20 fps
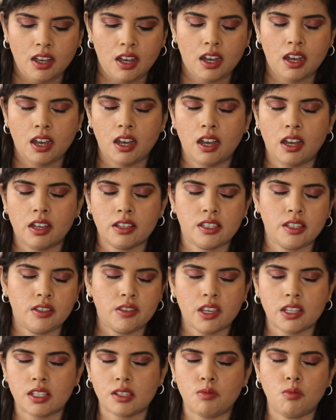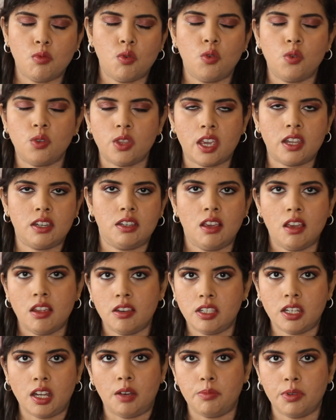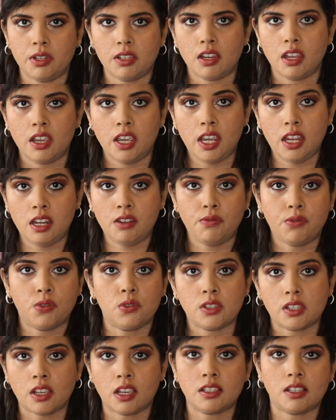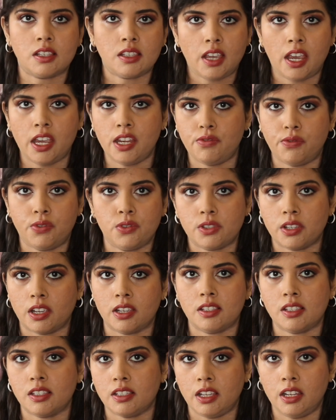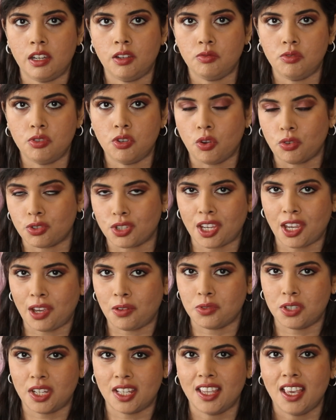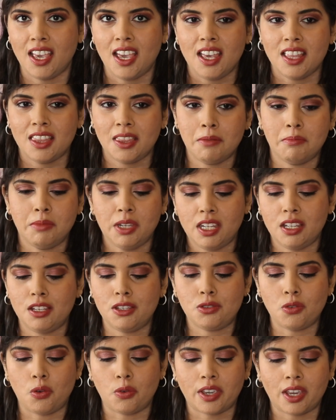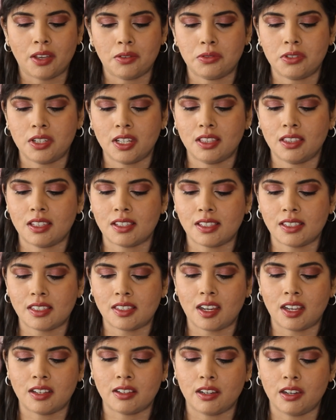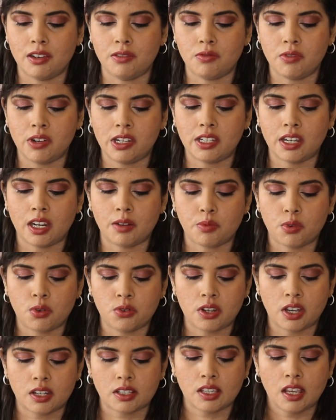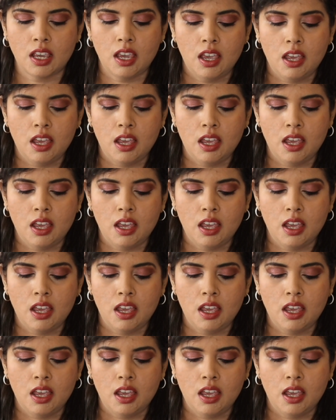Ah, so that's more than double. In full sizes, eight full sizes alone, not counting the minis, not counting the standalone retail products.